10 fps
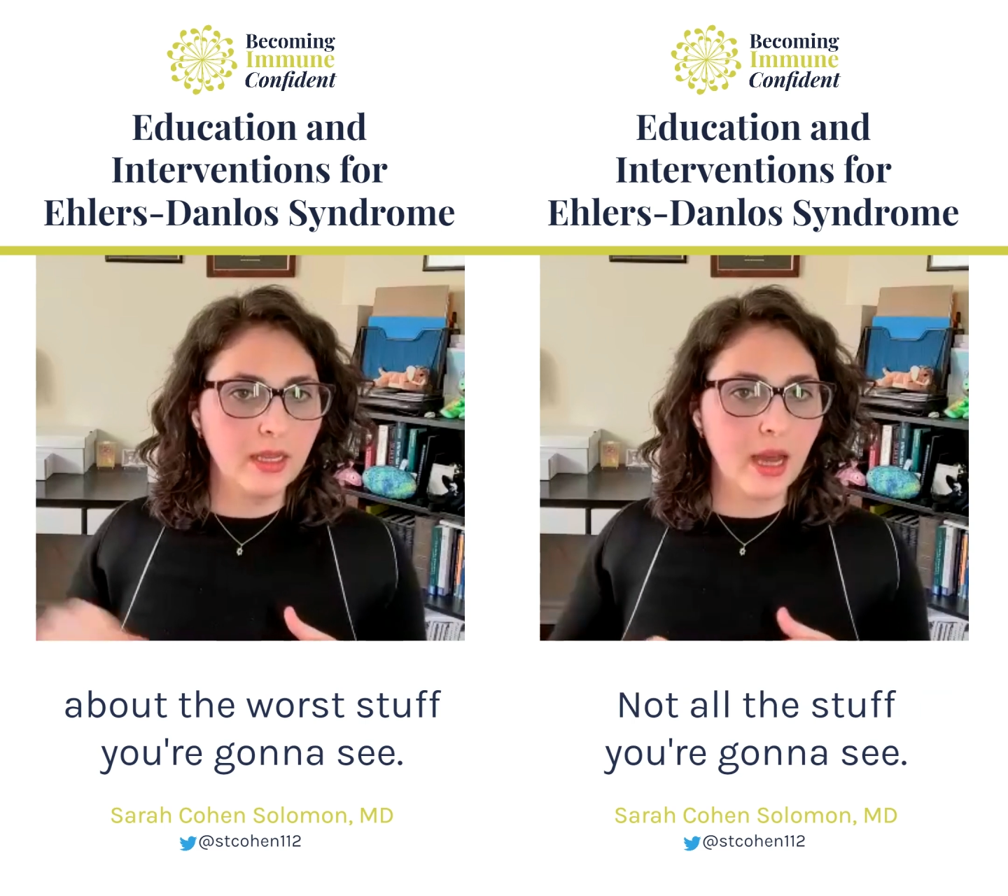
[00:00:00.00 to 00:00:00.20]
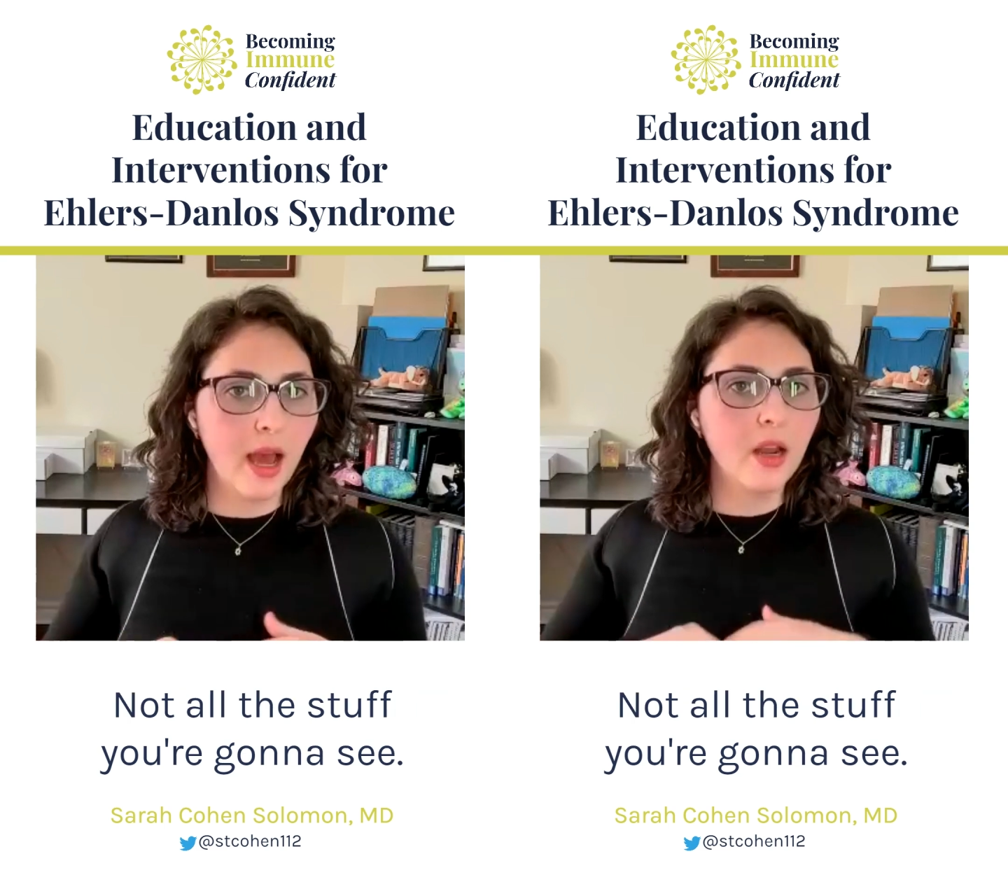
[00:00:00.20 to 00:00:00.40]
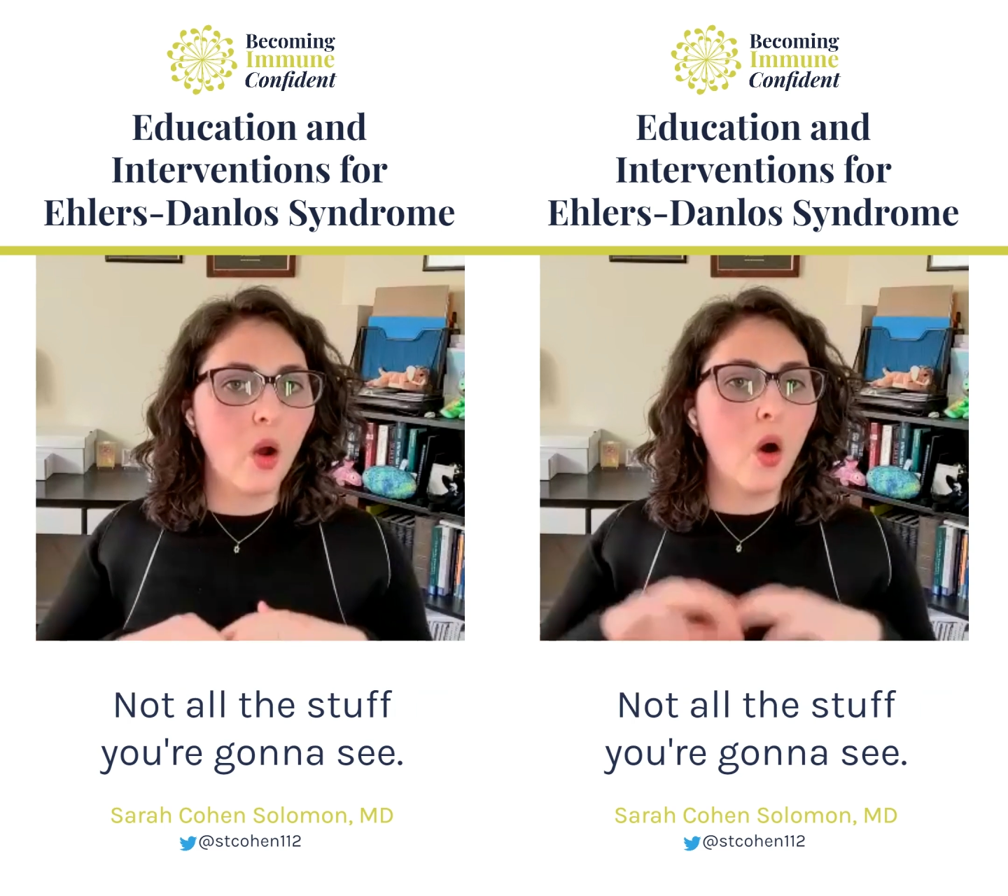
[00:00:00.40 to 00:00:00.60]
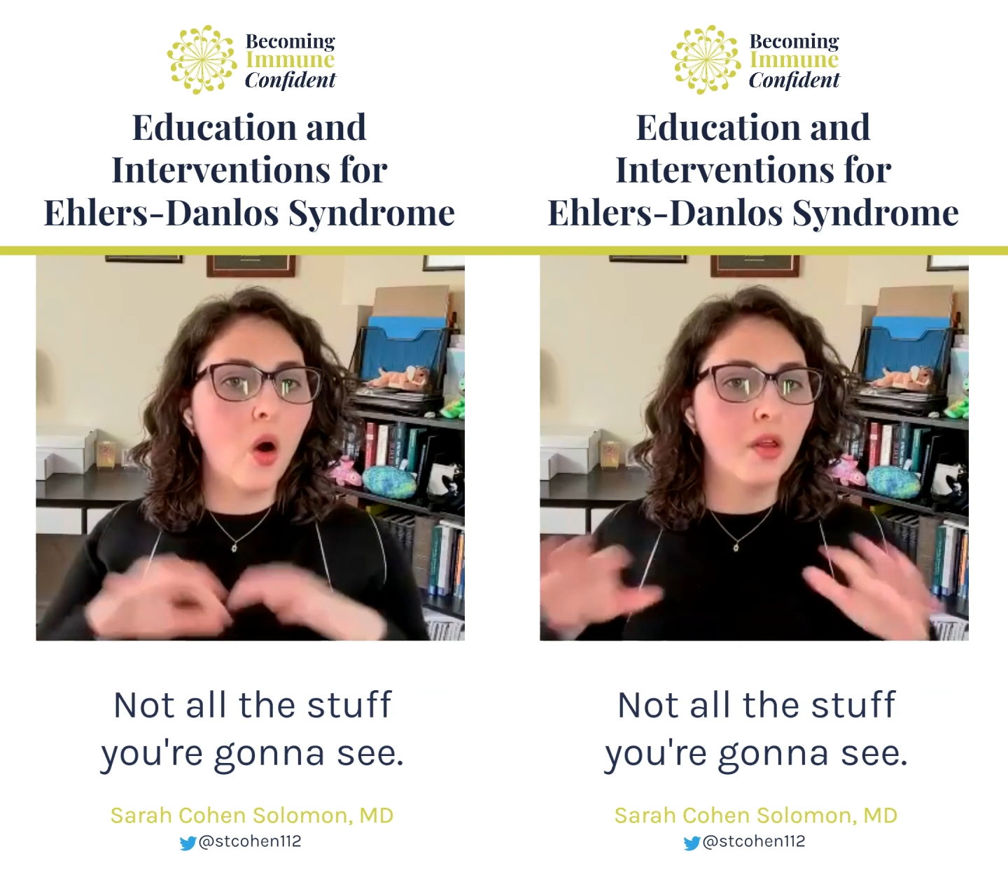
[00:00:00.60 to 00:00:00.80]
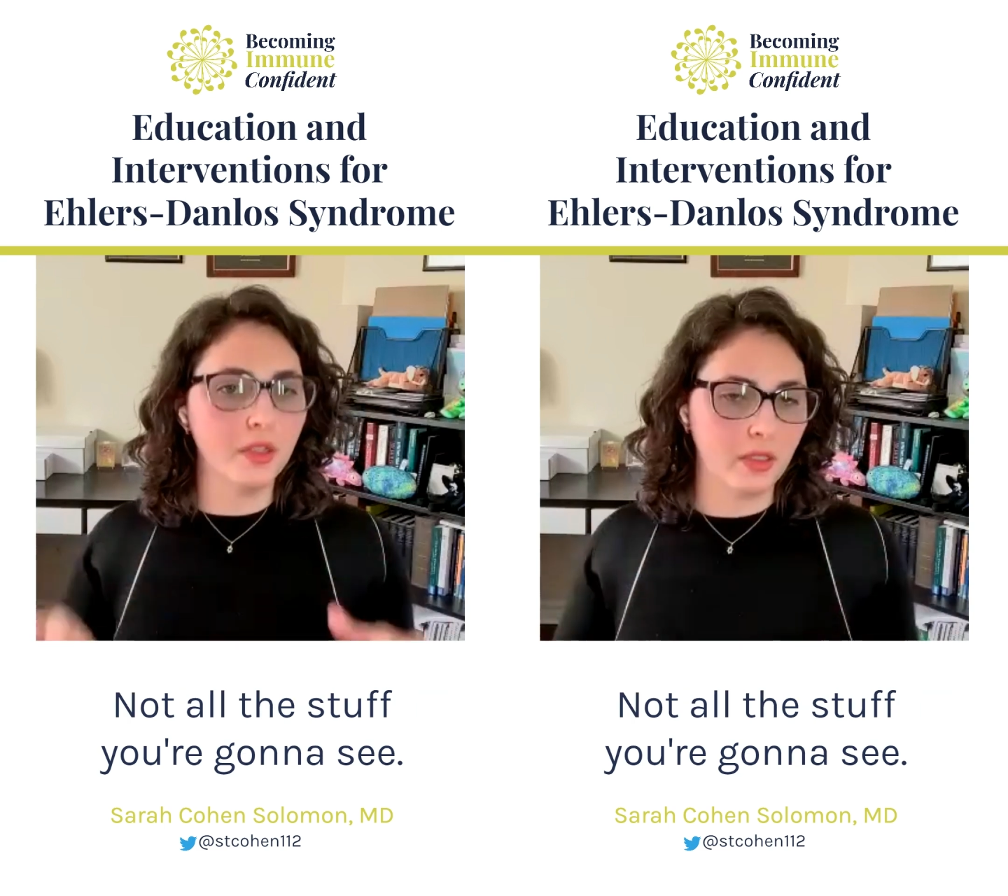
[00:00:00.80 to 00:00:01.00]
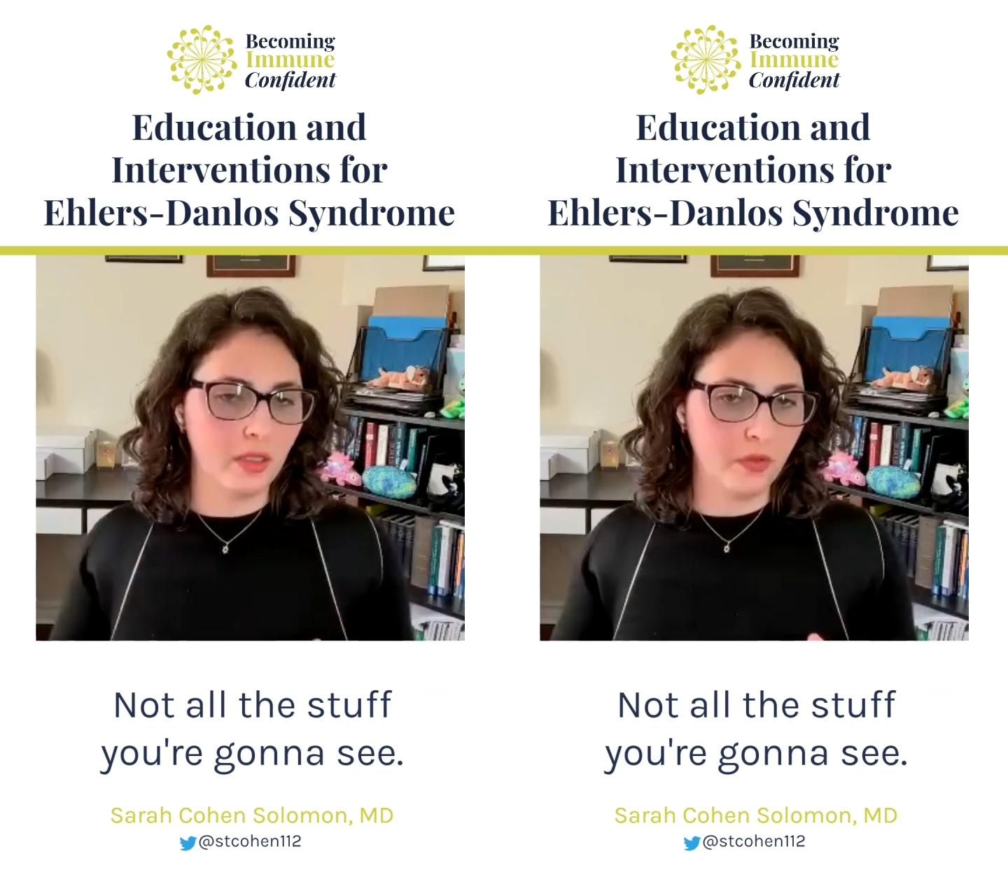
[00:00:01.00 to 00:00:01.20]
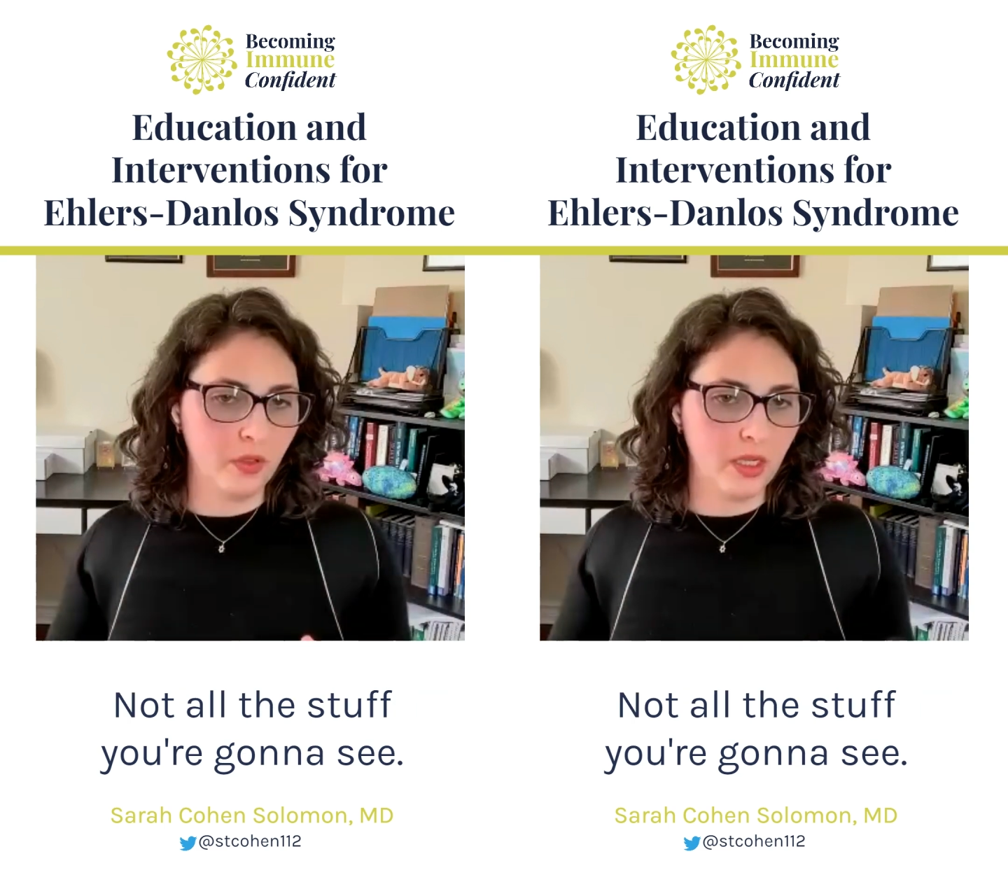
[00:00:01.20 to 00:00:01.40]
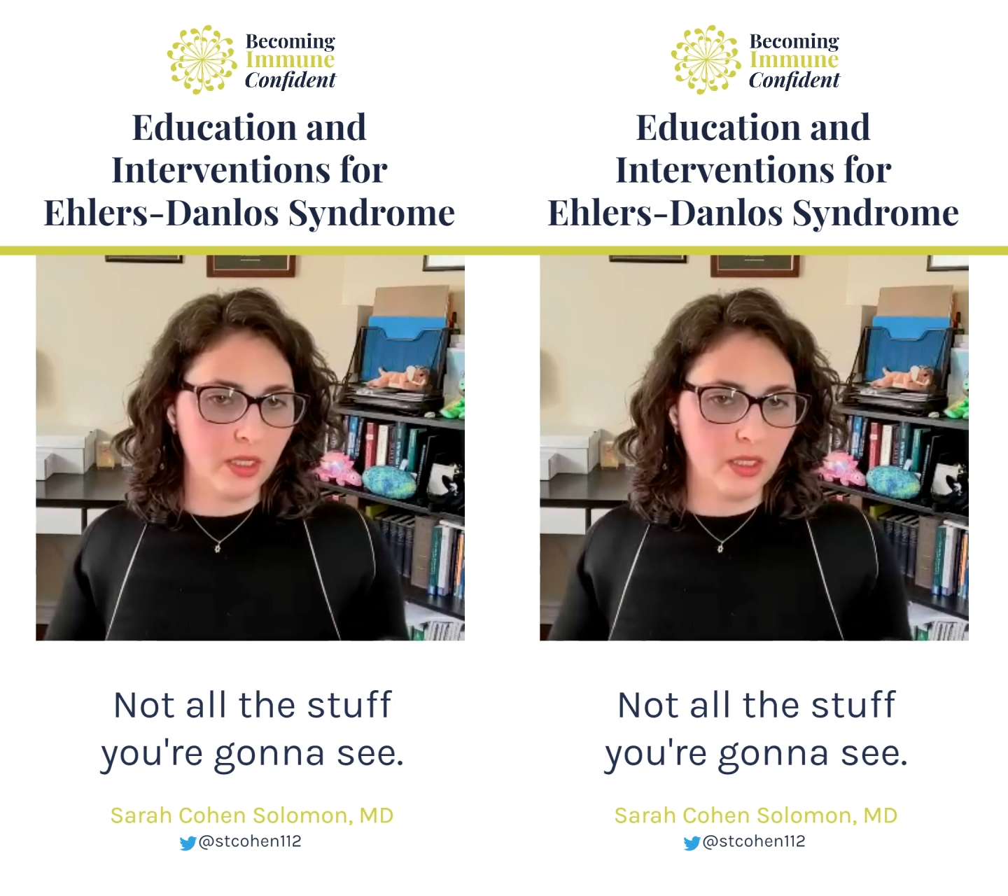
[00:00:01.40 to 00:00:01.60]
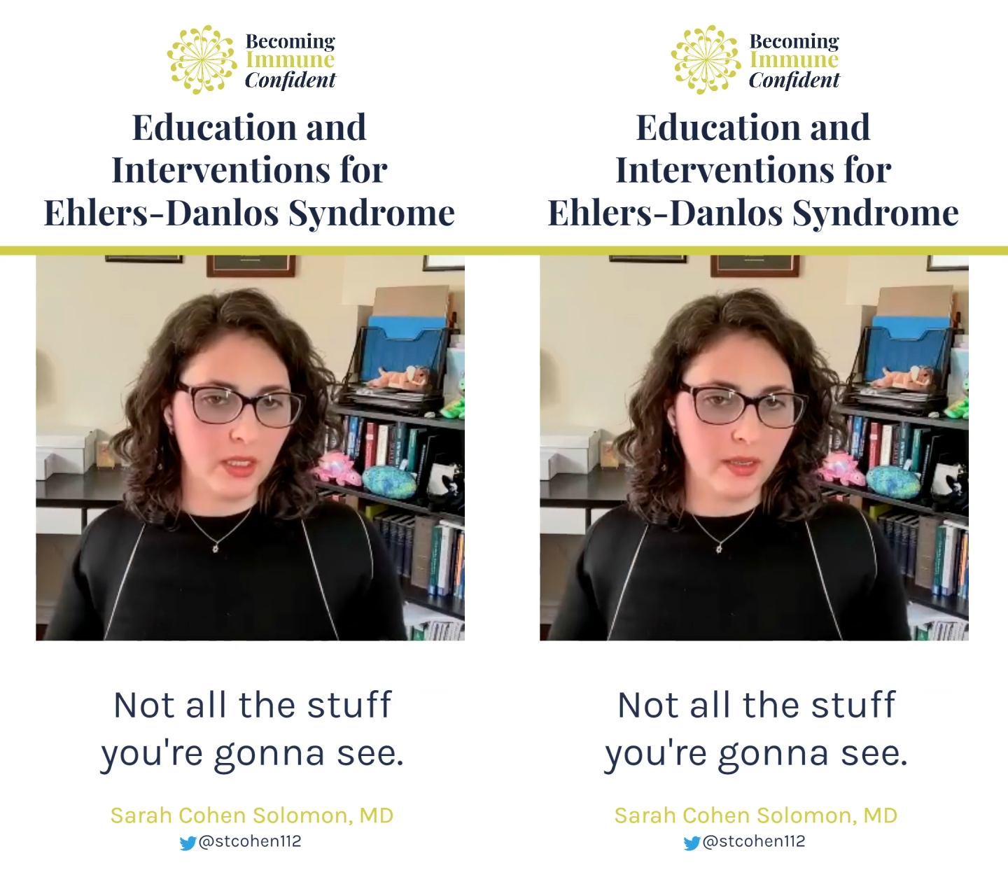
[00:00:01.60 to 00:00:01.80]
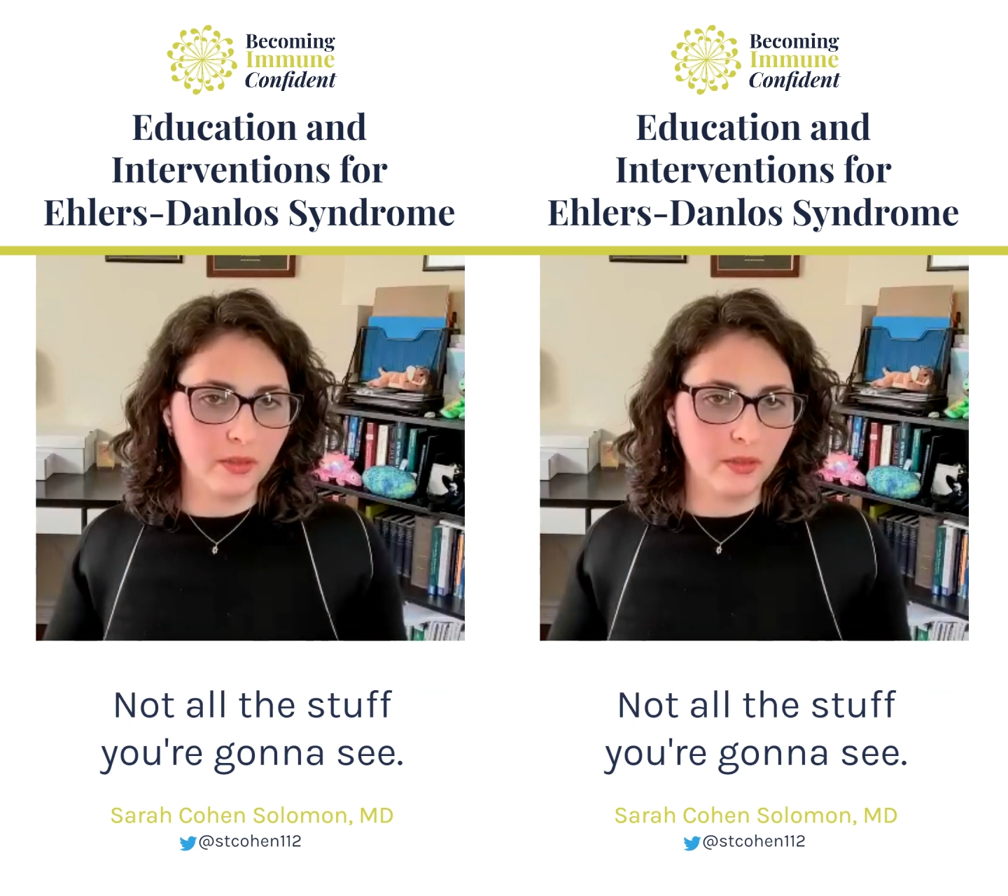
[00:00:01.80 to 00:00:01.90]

Not Absolutely. all the stuff you're going to see, no.